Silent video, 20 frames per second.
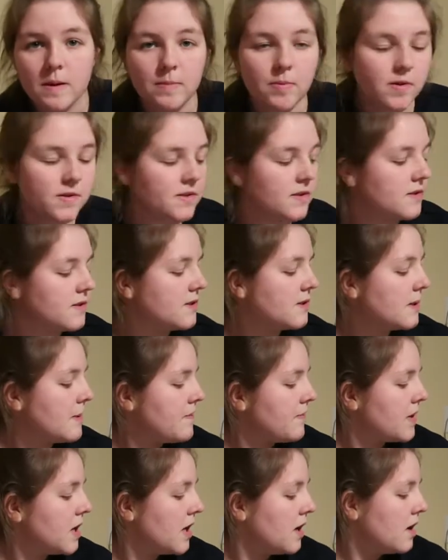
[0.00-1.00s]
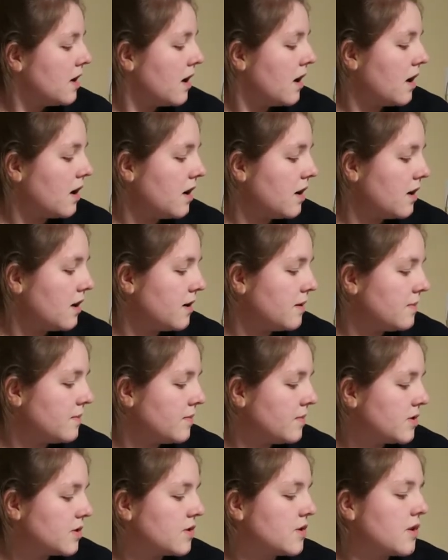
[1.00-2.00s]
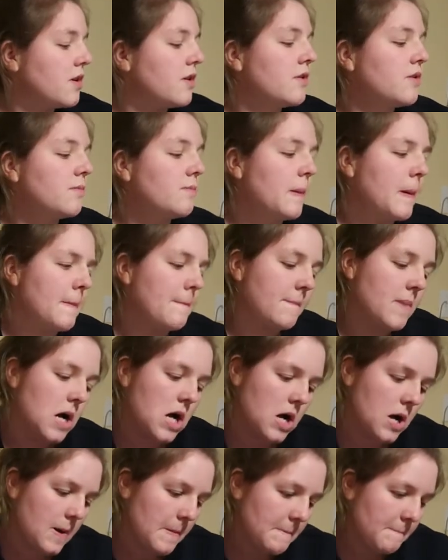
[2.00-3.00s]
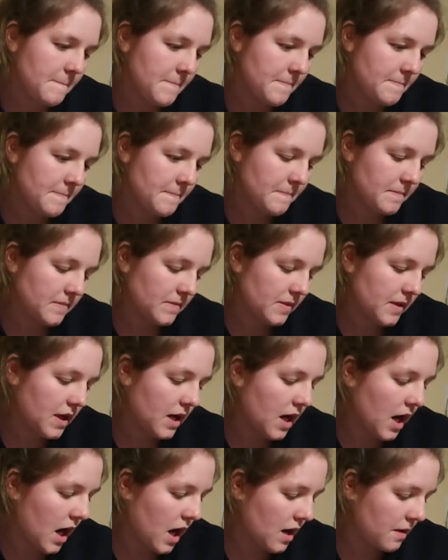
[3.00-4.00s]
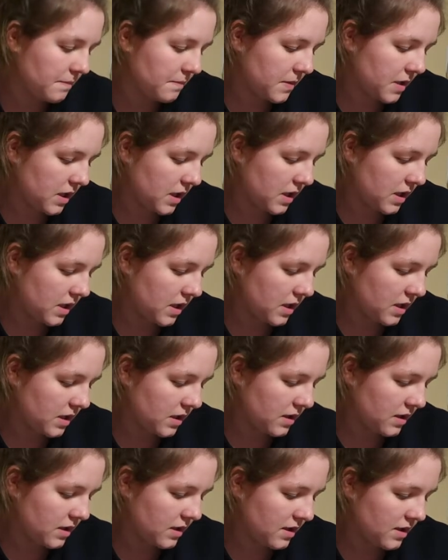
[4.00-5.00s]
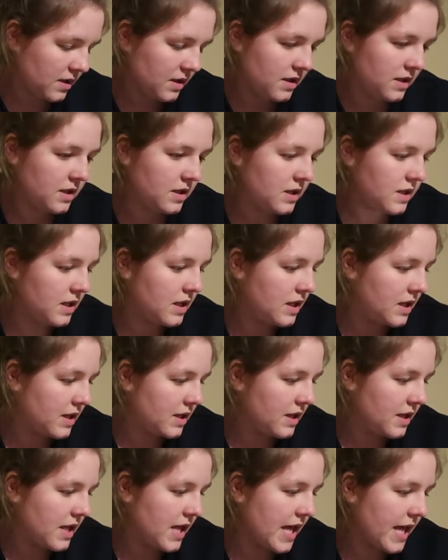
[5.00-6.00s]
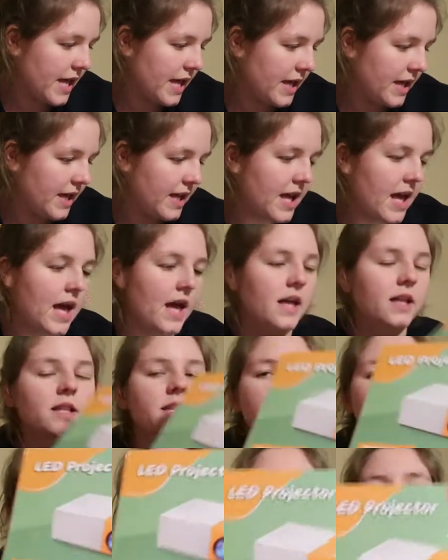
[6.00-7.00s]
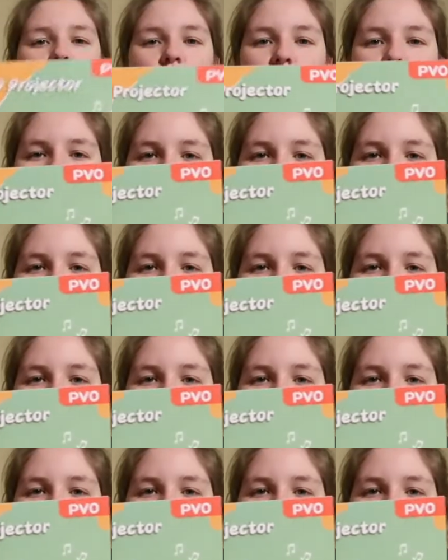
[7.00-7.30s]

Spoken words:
all my presents. So my mom got me a LED